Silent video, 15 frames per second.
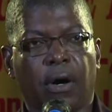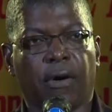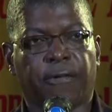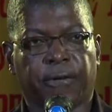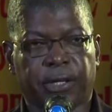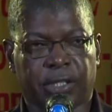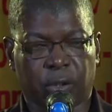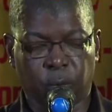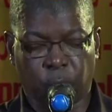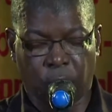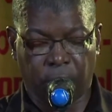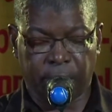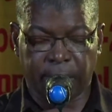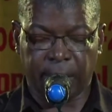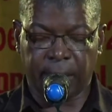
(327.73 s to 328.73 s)
Our first
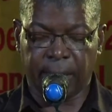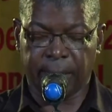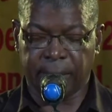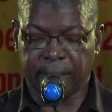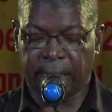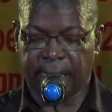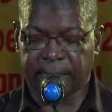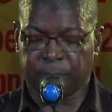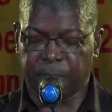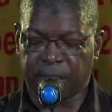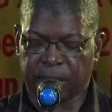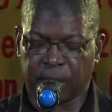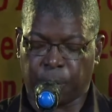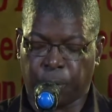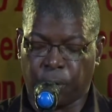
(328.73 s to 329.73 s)
awardee has been
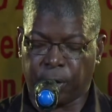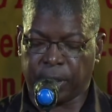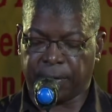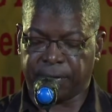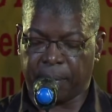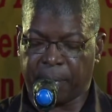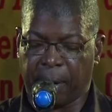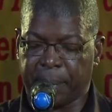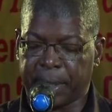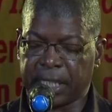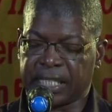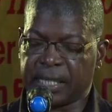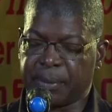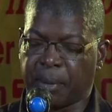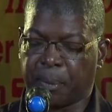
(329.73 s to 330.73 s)
a supporter of the
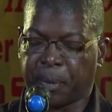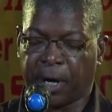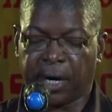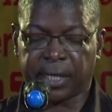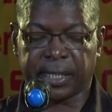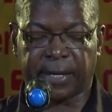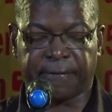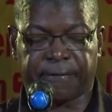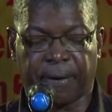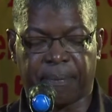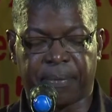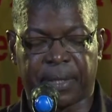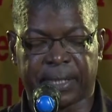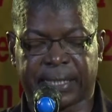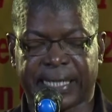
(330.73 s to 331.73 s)
Barbados Labour Party
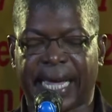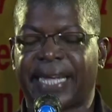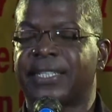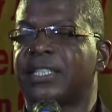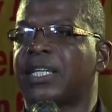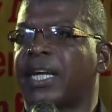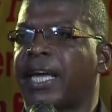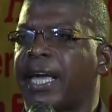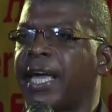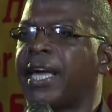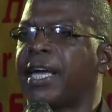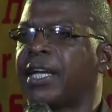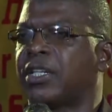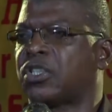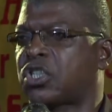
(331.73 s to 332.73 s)
from the tender
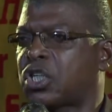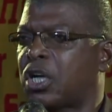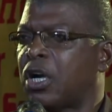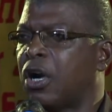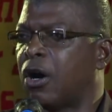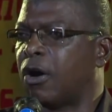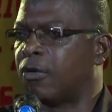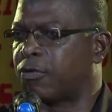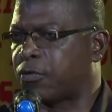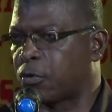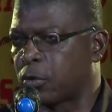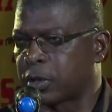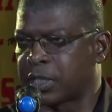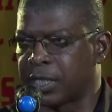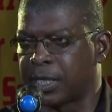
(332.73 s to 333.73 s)
age of
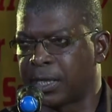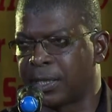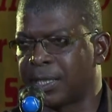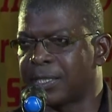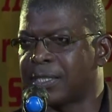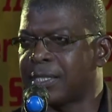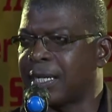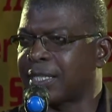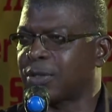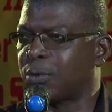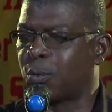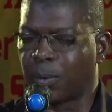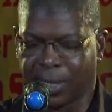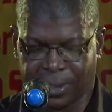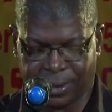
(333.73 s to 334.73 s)
14. Isn't that a
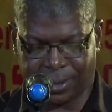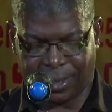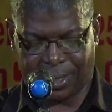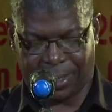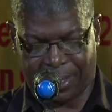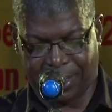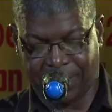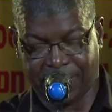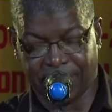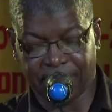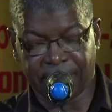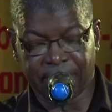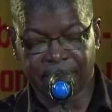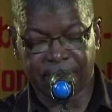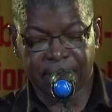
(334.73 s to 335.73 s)
wonder?
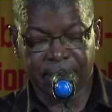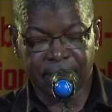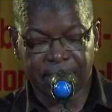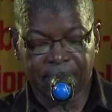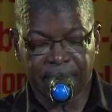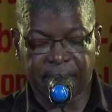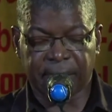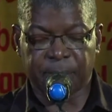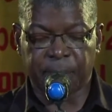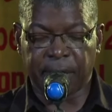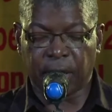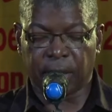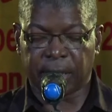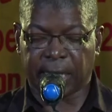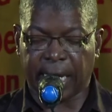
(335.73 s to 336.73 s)
He's
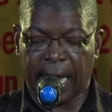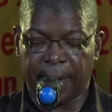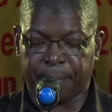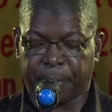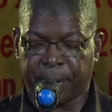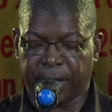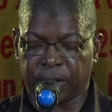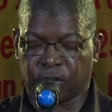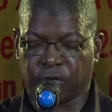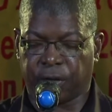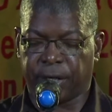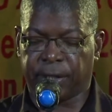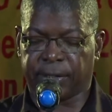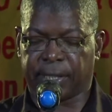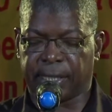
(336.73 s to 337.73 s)
been on the campaign
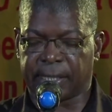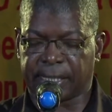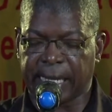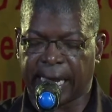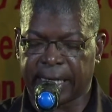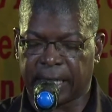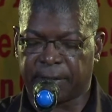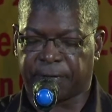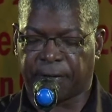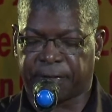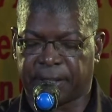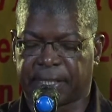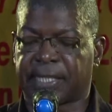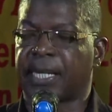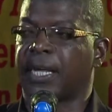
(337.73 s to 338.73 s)
trail since
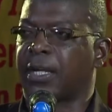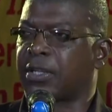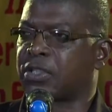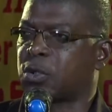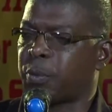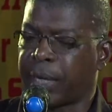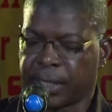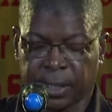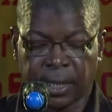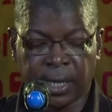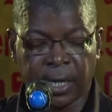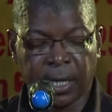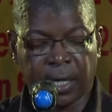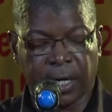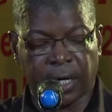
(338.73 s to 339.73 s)
1956, when
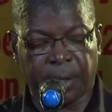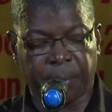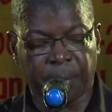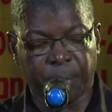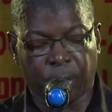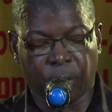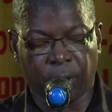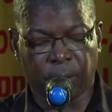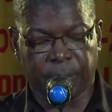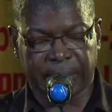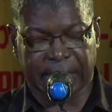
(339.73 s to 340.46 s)
Ermi Bourne